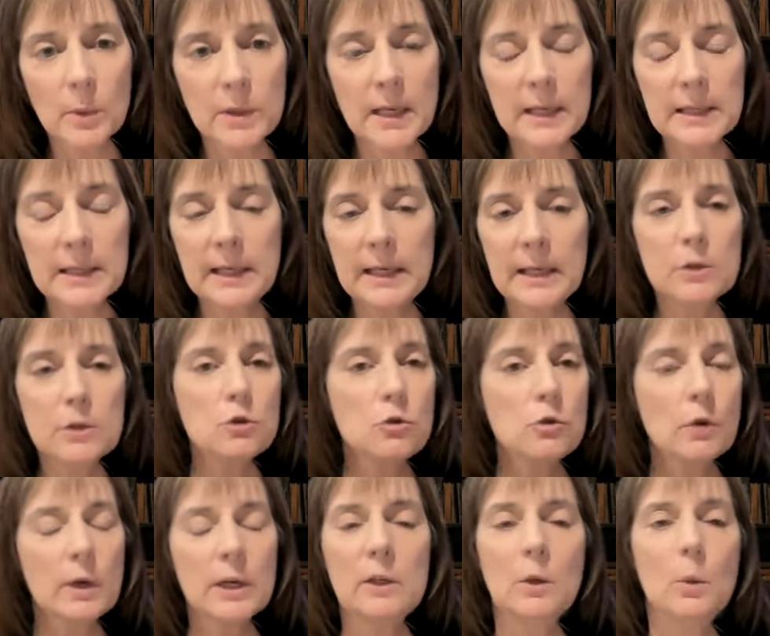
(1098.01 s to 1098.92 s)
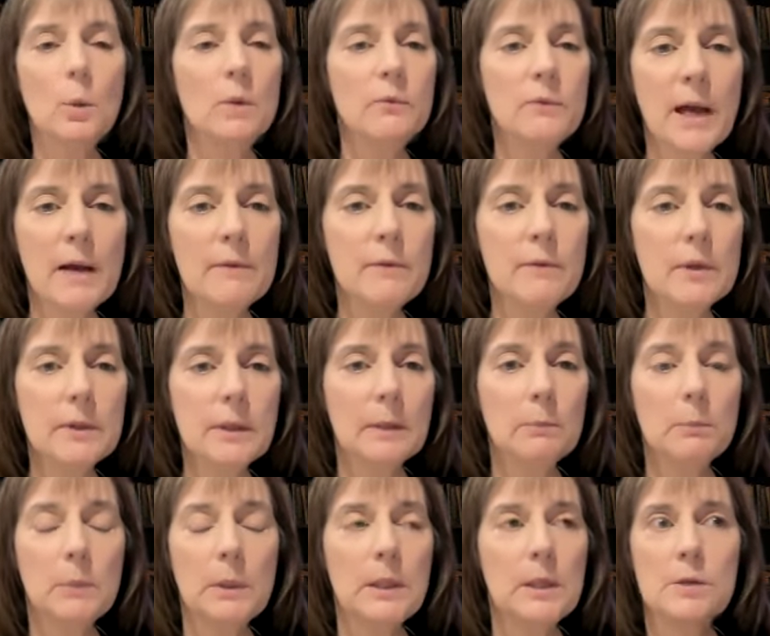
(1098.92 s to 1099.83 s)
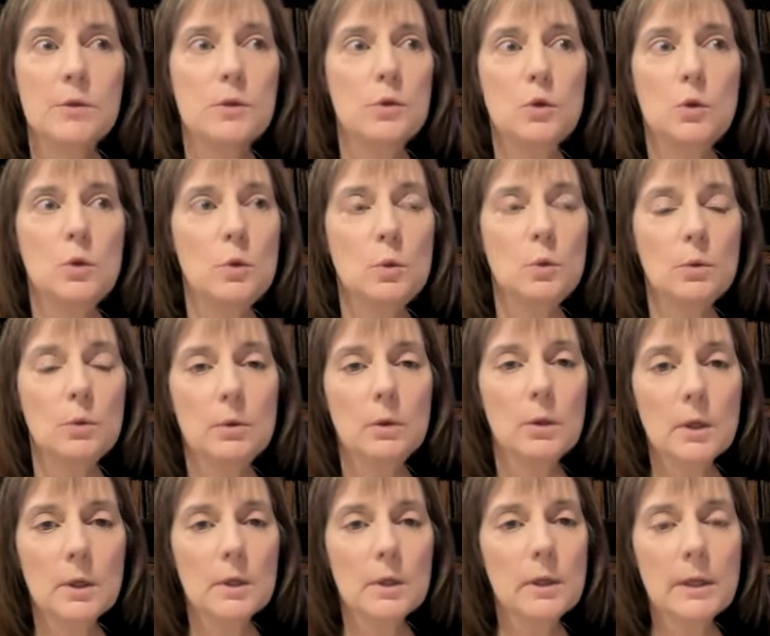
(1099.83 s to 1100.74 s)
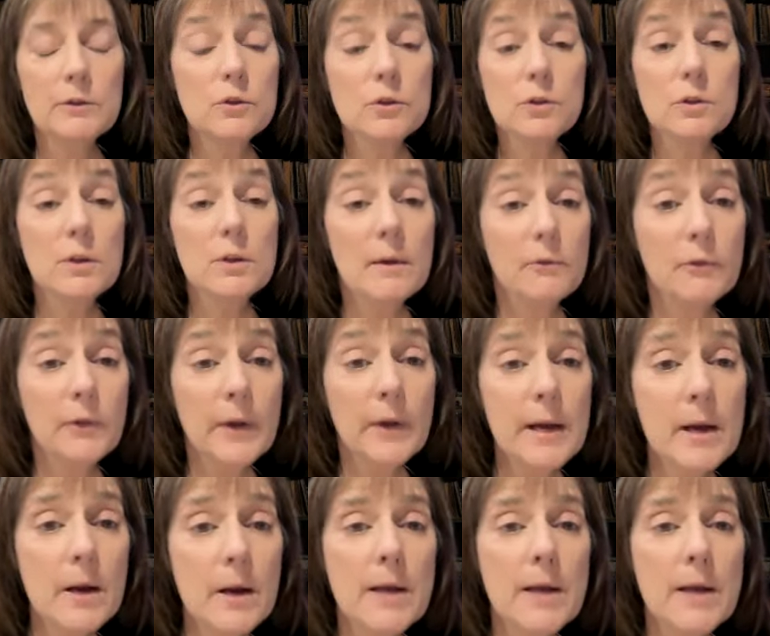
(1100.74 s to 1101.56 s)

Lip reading: They can't drain you of everything, because it's just not fair.